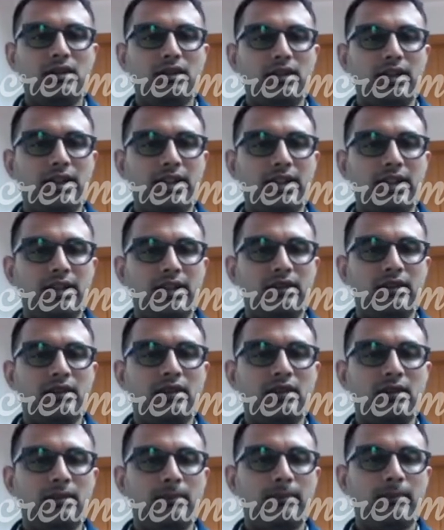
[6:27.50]

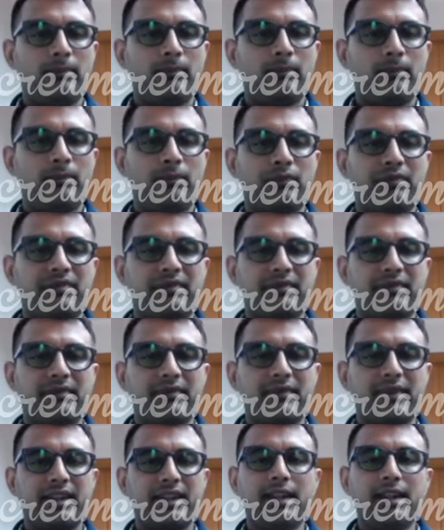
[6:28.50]
and
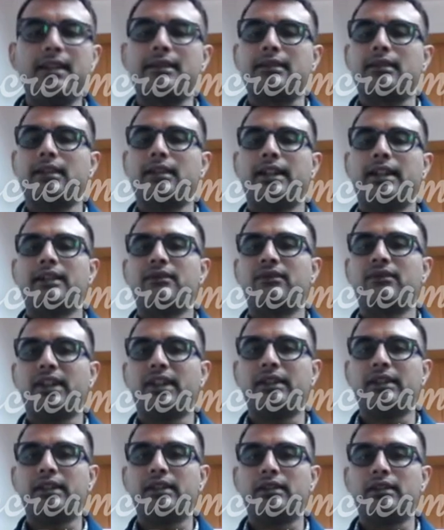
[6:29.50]
yes, I can
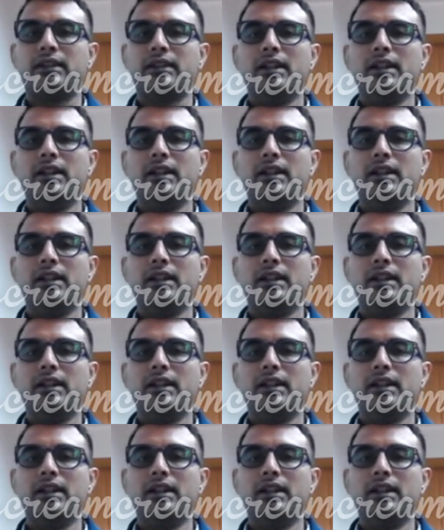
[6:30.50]
find here.